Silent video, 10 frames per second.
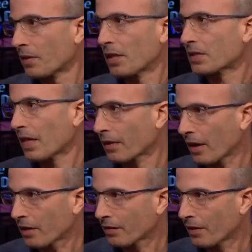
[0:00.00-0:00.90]
and things like
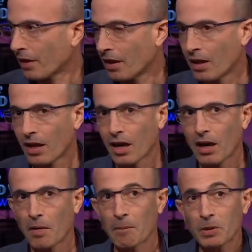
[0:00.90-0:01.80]
that. Yeah.
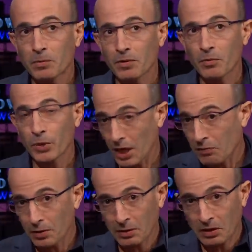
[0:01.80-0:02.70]
But we
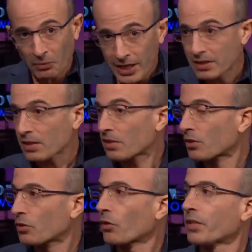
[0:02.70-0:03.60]
have the greatest
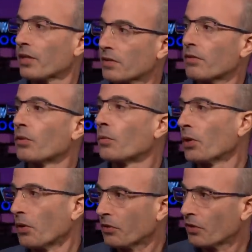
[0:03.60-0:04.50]
storytellers in the
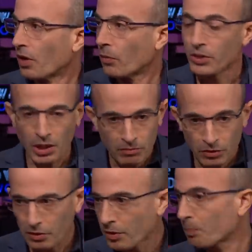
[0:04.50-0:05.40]
world, which are
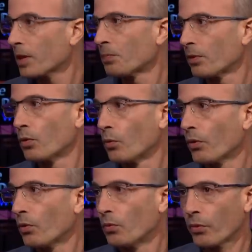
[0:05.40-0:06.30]
not the people
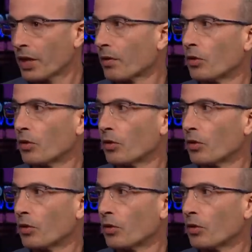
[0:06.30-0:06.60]
who win